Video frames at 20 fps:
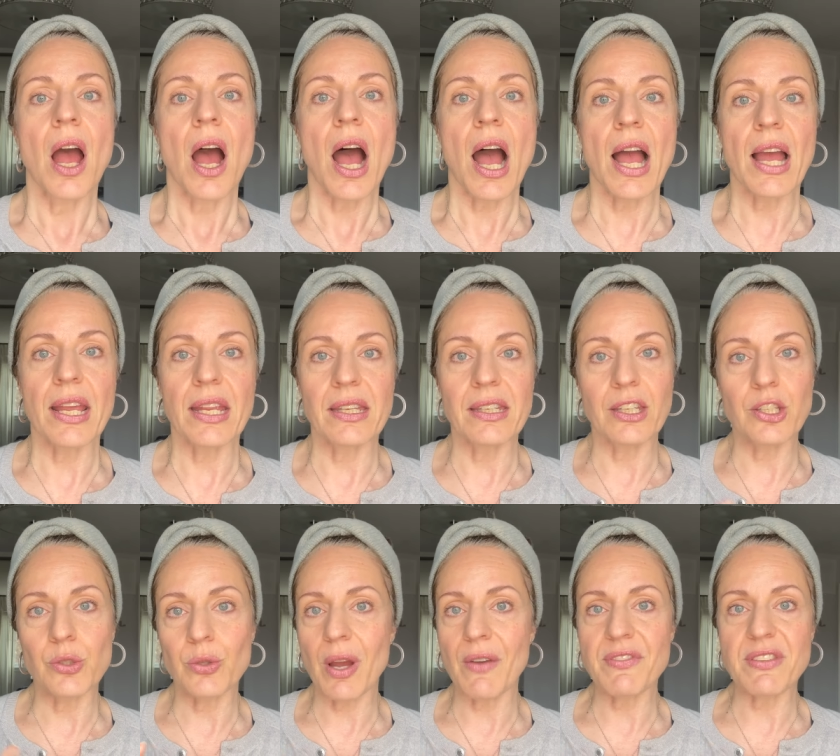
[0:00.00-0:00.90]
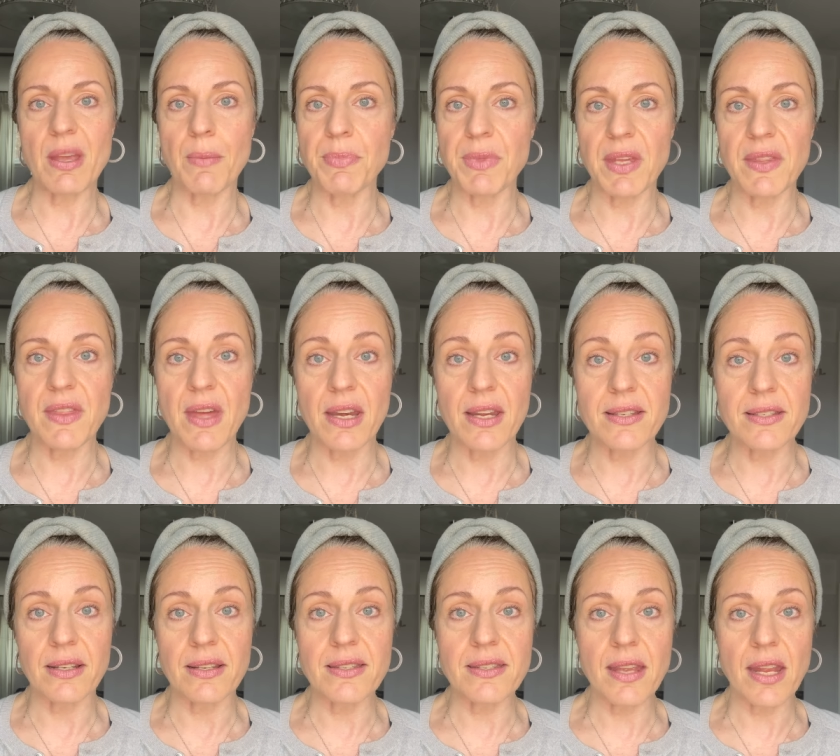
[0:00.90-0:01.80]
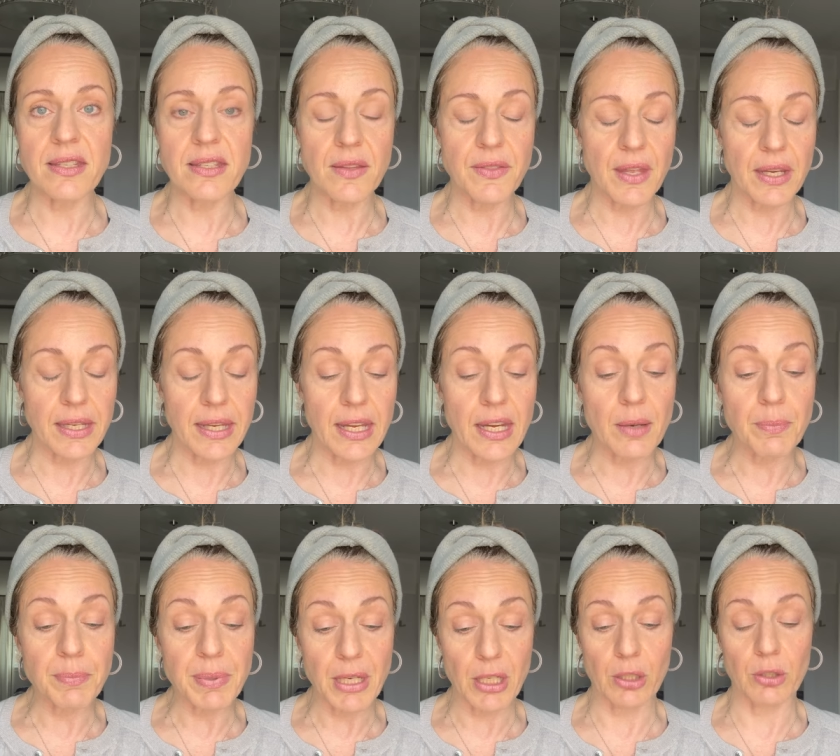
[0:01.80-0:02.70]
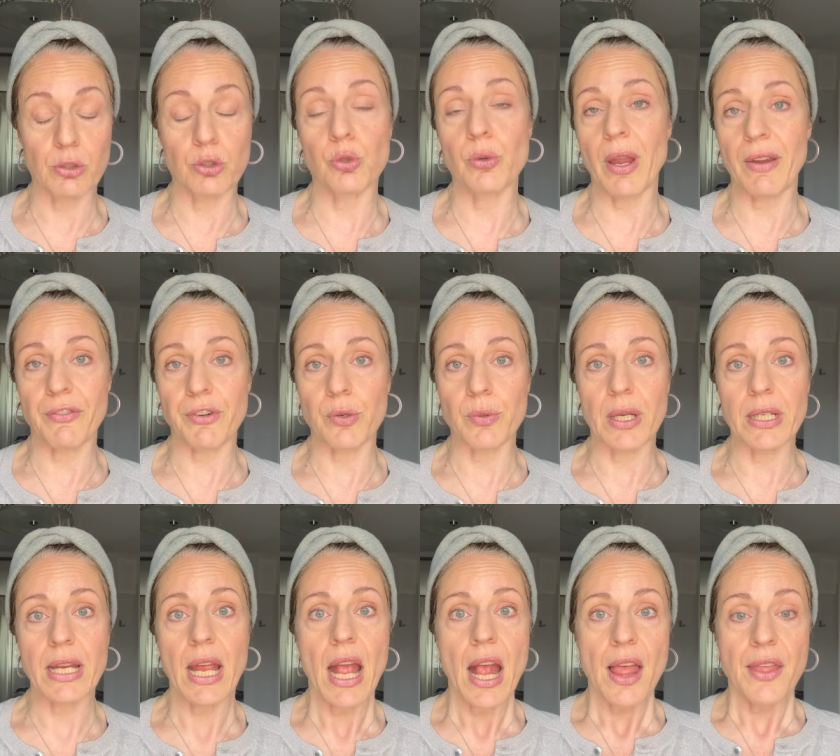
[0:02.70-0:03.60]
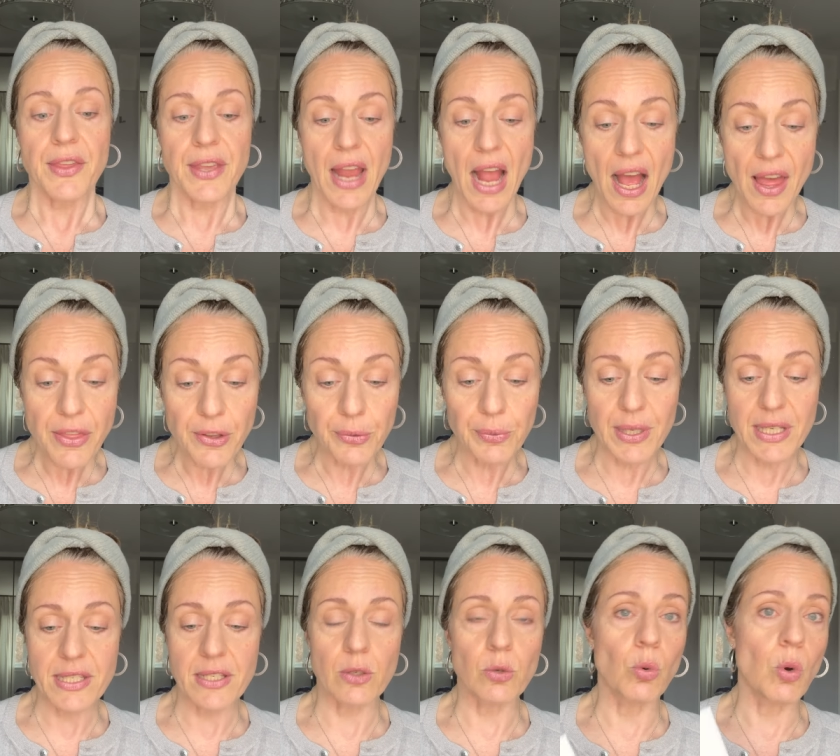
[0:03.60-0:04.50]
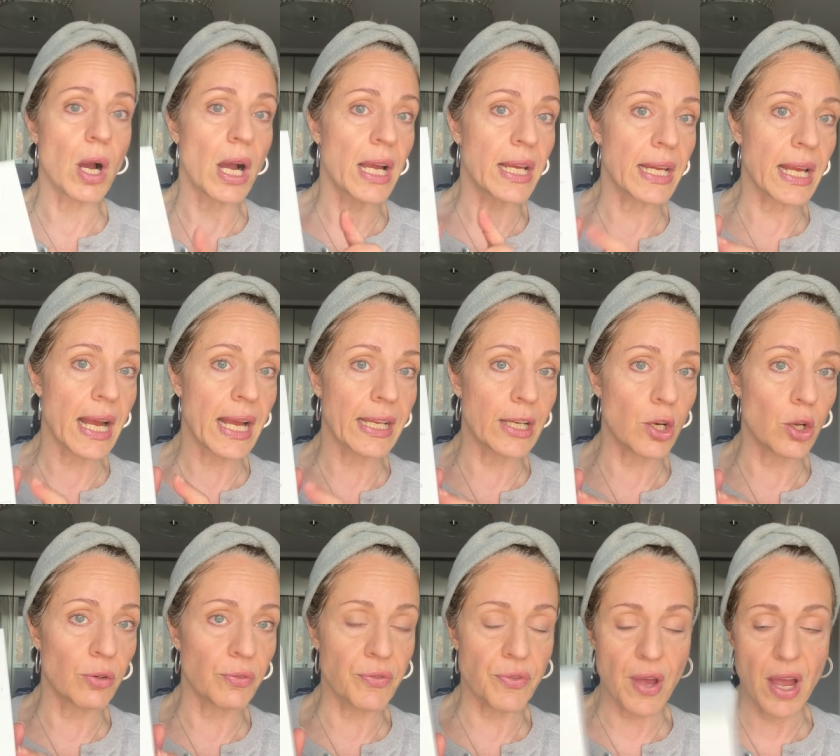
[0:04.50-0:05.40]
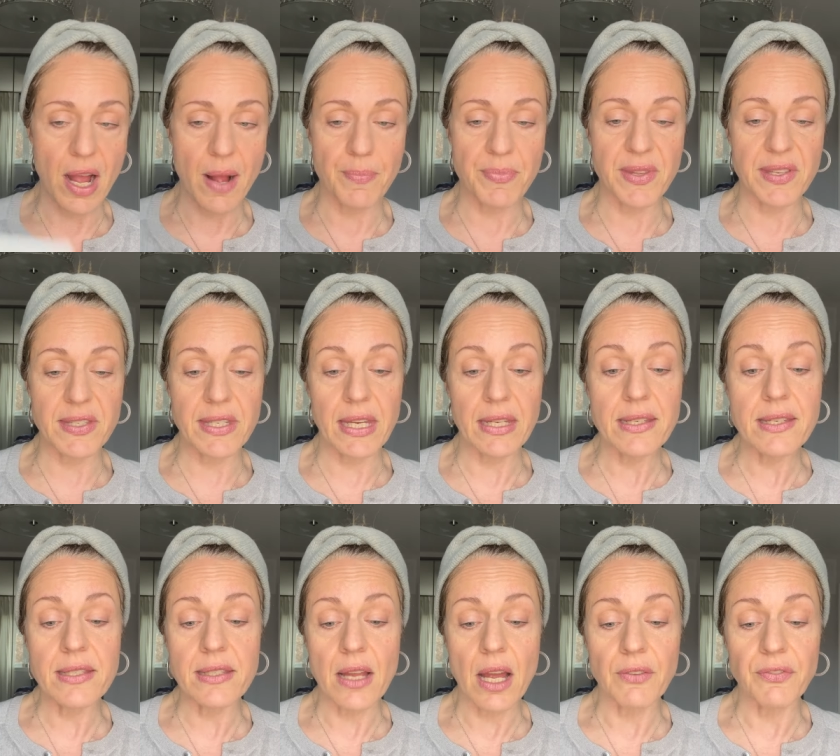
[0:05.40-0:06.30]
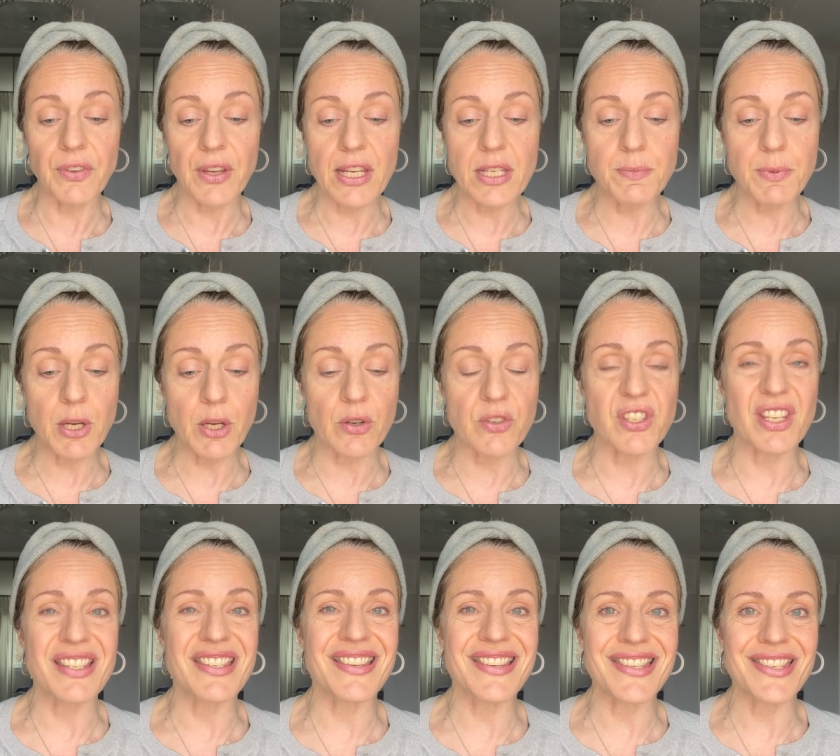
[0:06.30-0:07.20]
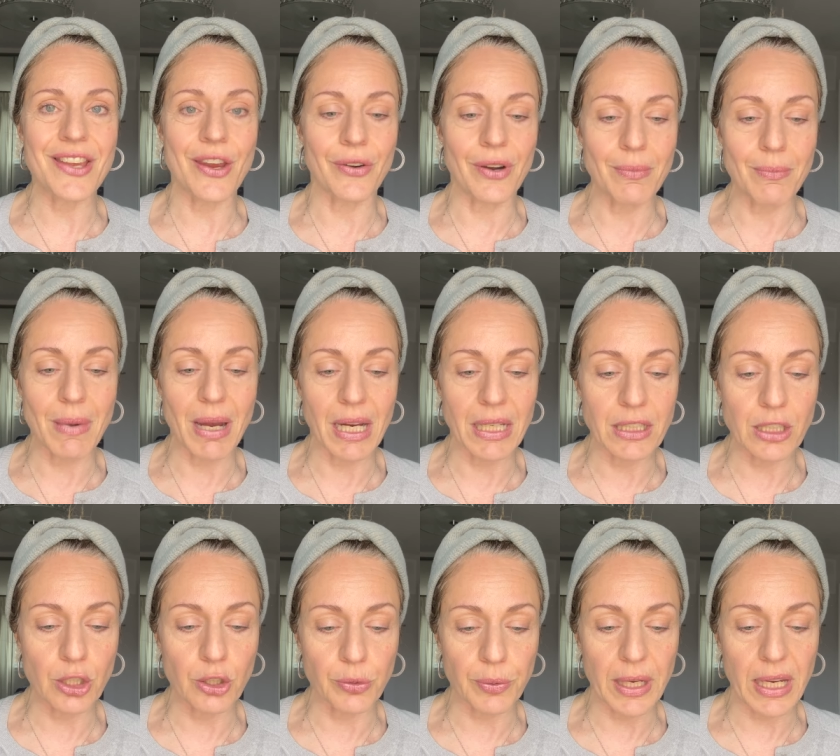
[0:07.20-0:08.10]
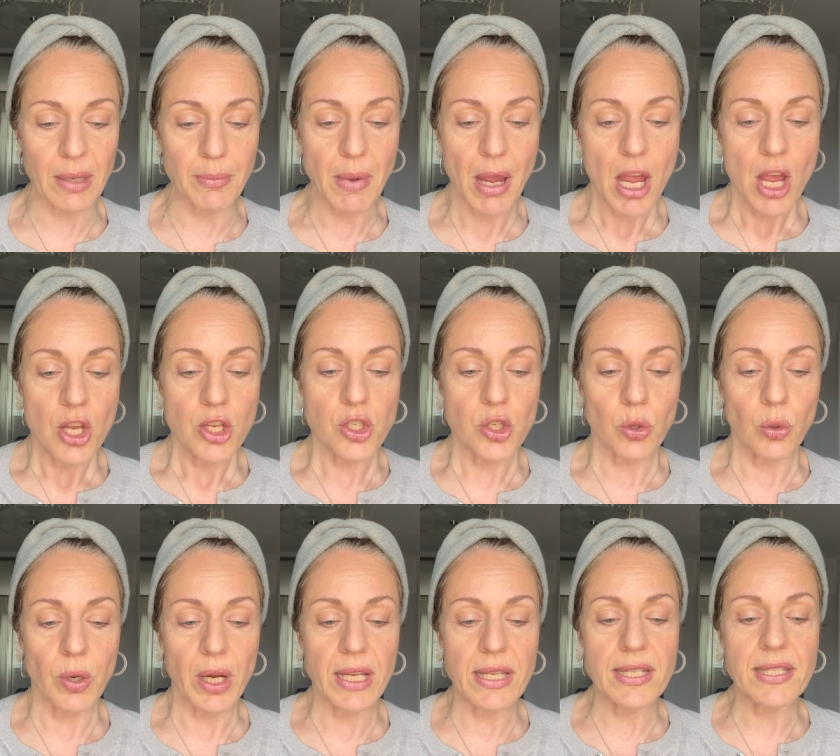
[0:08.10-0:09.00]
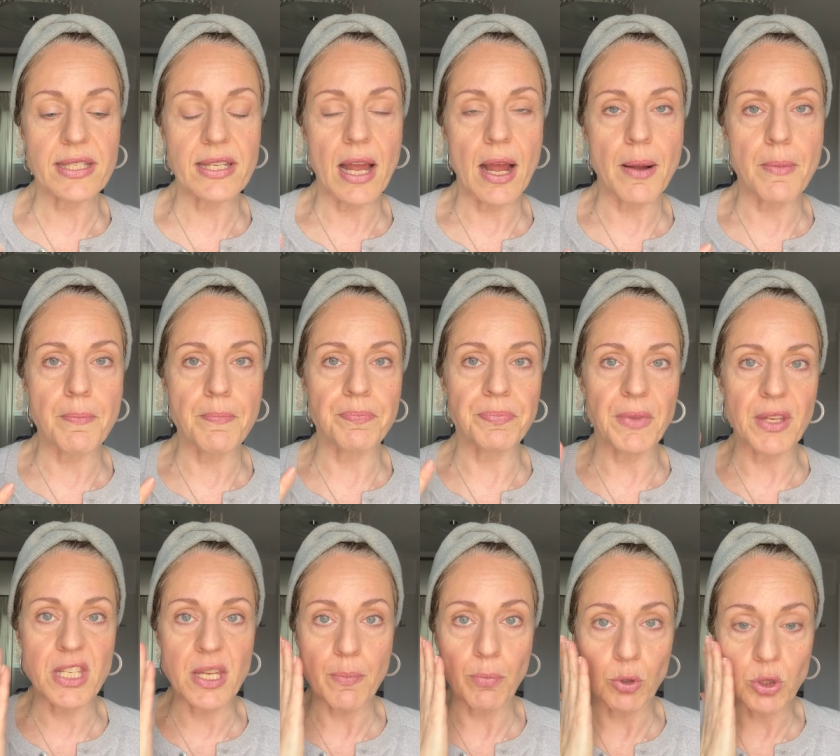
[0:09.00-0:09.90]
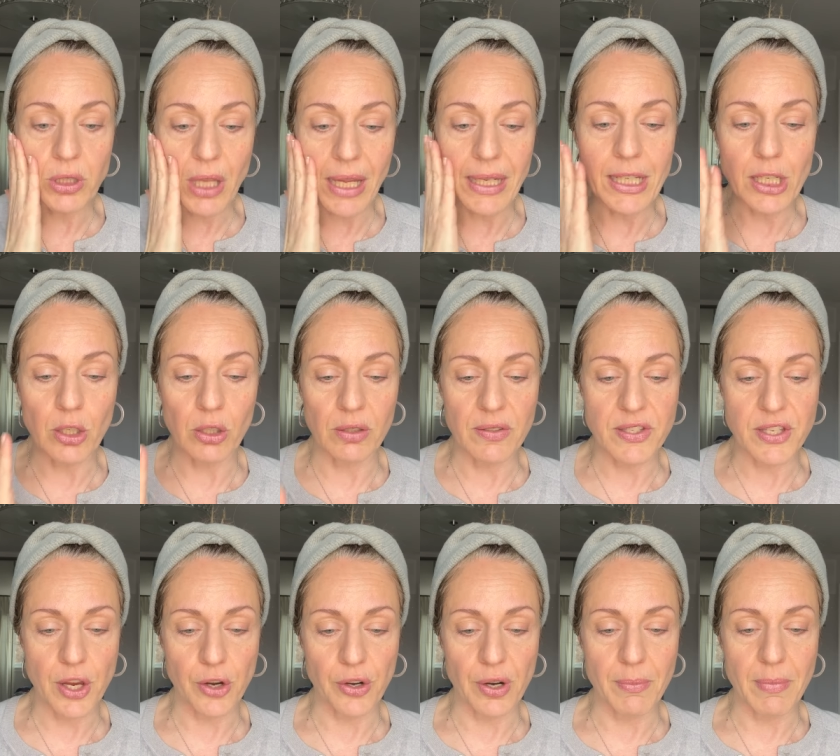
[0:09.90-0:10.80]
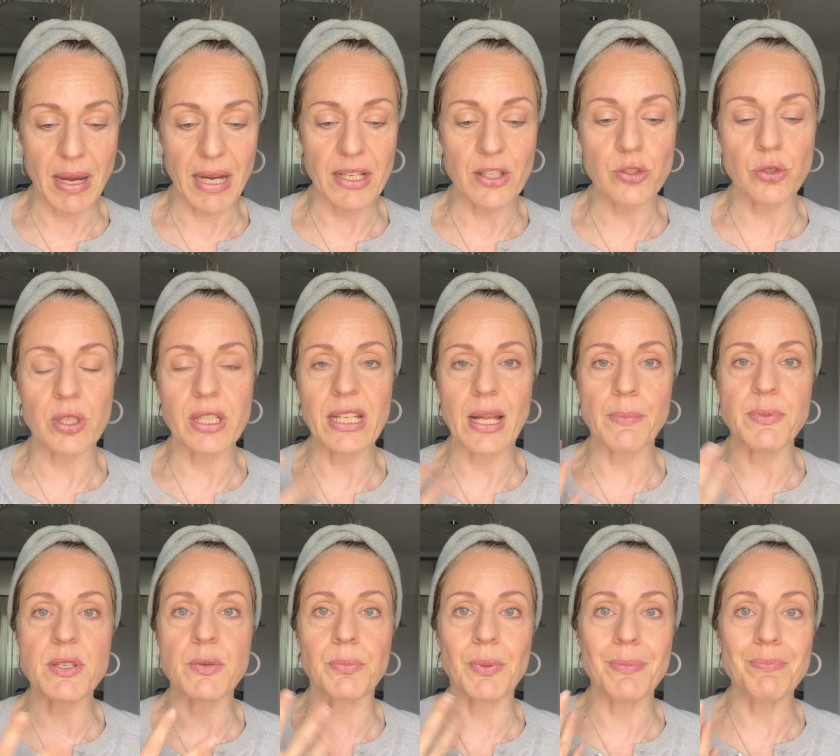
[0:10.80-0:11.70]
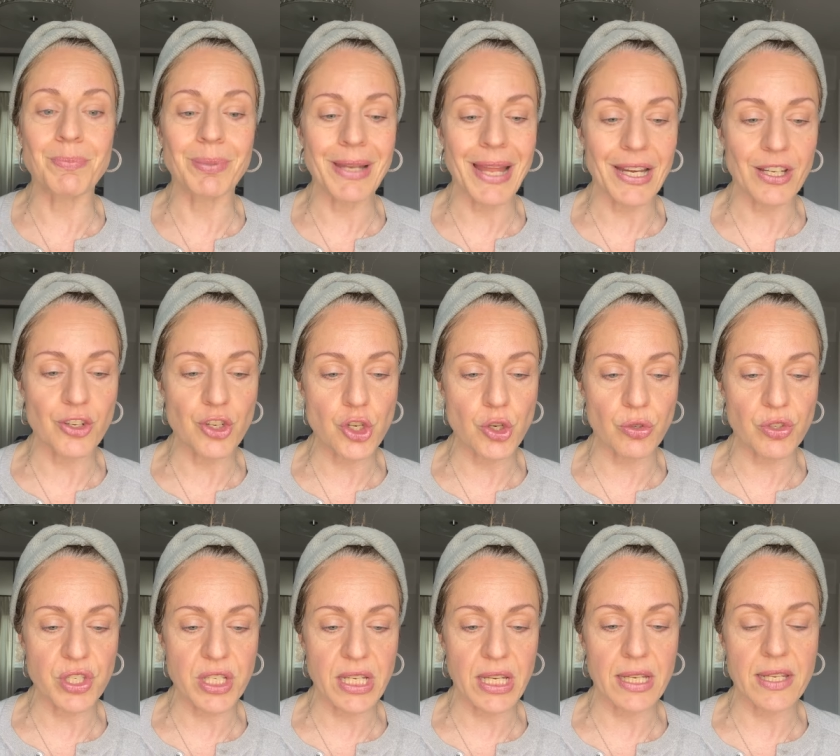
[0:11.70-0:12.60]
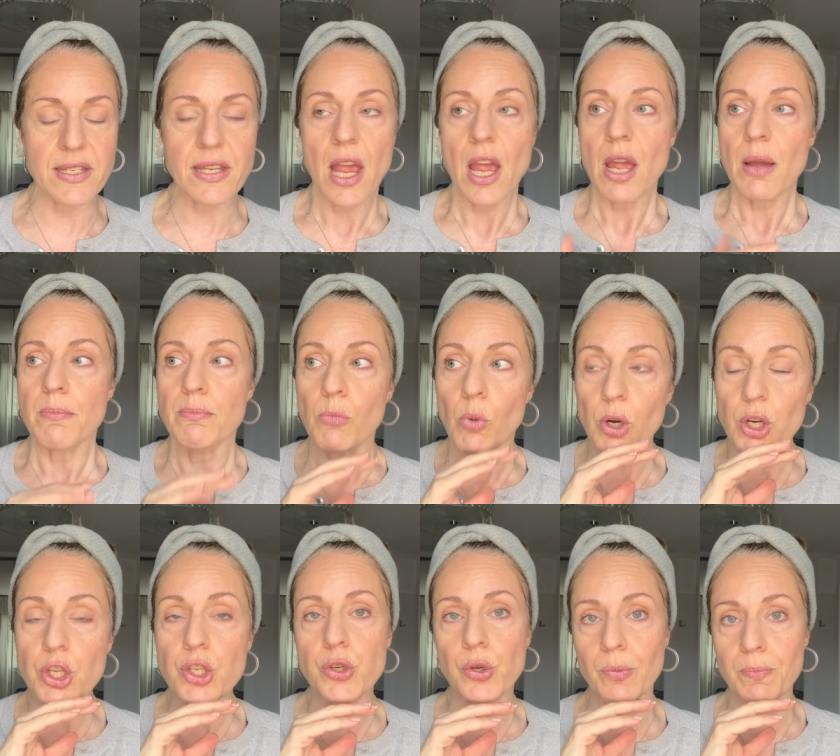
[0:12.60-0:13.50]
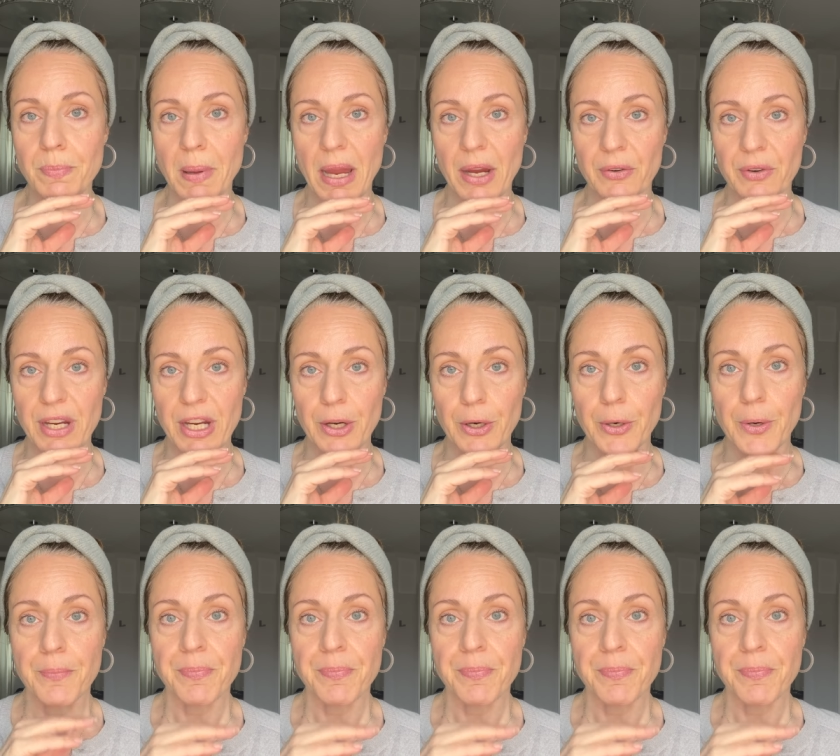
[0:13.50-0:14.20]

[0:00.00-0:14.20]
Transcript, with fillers: I need to have something that is unscented that can appeal to everyone. The other reason why I love um, the skin stuff is because it's a ceramide cream. So it's um it's a botanical ceramide, so it helps replenish your skin's moisture barrier.